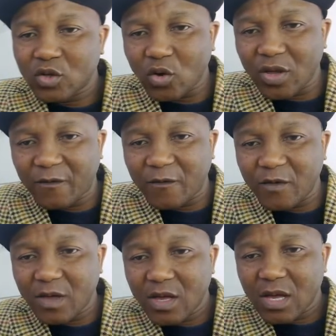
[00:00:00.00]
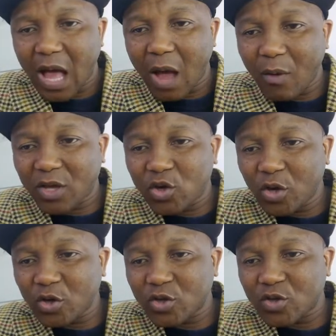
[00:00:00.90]
So if our
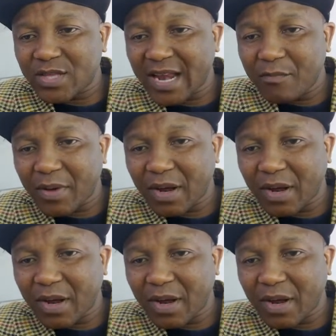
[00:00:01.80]
Q equal to 30,